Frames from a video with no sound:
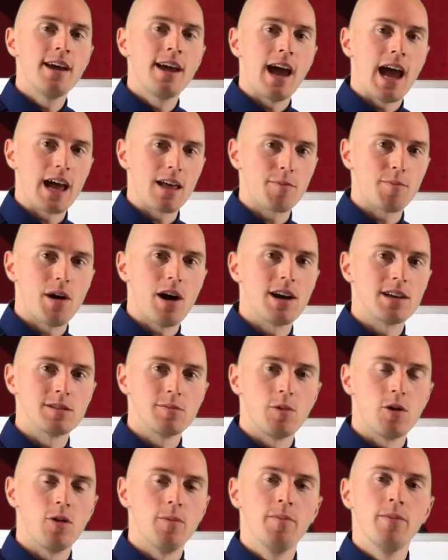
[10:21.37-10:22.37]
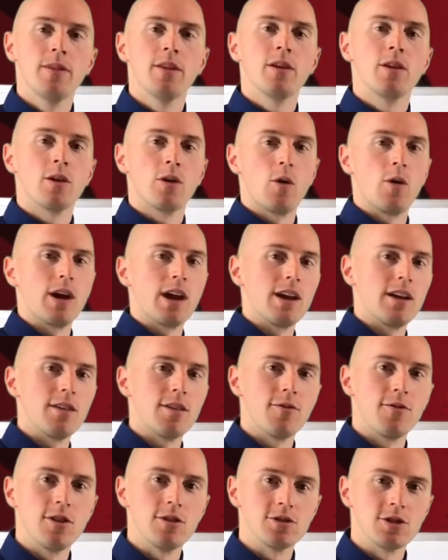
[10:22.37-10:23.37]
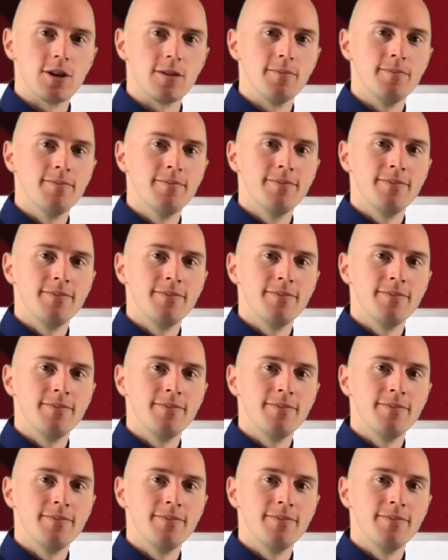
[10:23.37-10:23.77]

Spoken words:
as possible going into the future.